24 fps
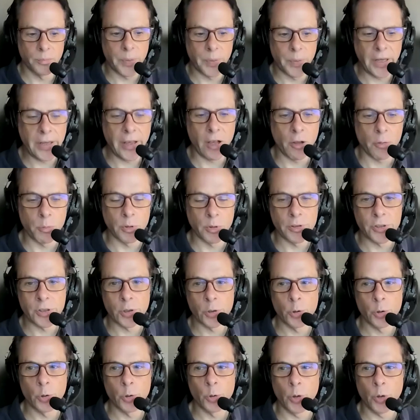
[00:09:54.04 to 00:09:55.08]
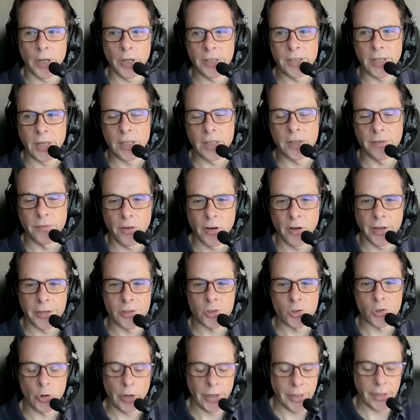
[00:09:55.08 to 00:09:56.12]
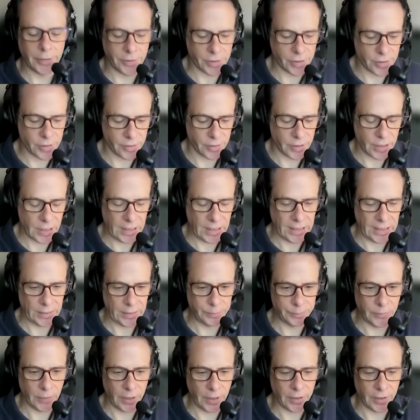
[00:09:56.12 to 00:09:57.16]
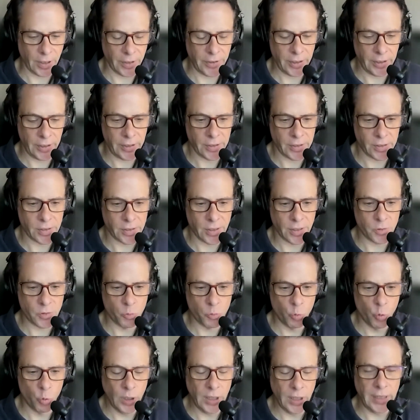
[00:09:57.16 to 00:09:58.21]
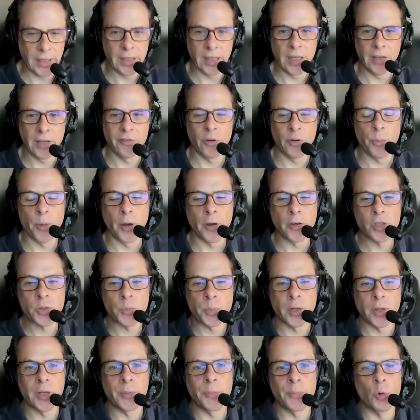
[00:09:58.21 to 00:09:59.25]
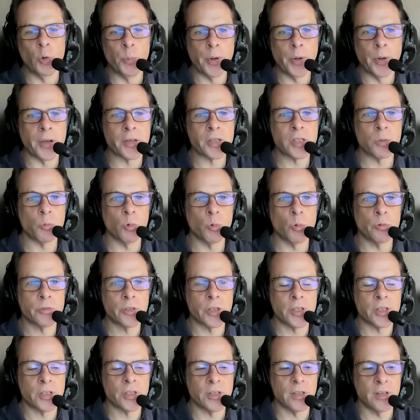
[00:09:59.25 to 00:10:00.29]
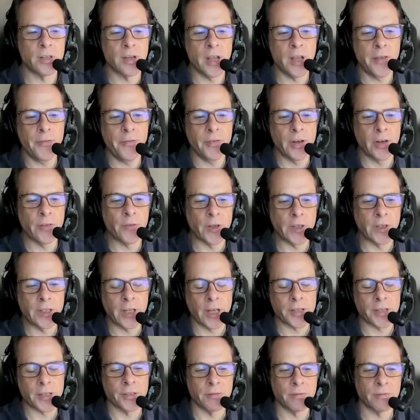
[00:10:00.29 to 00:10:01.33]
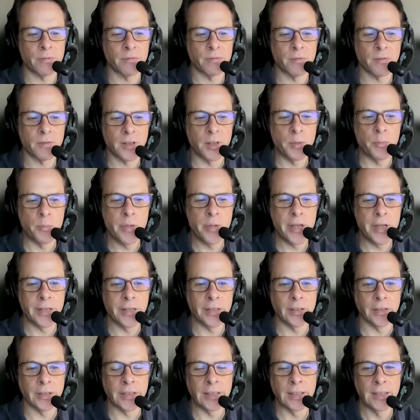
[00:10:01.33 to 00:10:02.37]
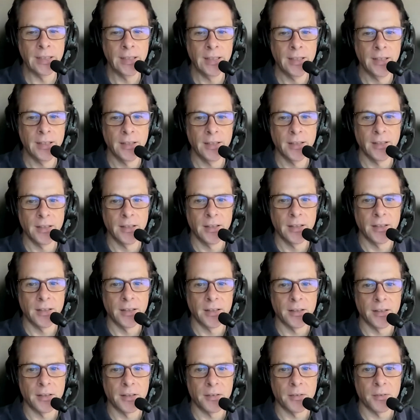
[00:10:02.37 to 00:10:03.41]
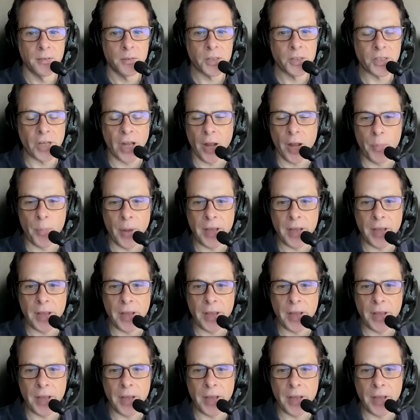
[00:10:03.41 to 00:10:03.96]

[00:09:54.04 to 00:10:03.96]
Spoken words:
being able to identify trends, I think is really key for most people, because it will just, even if it doesn't immediately start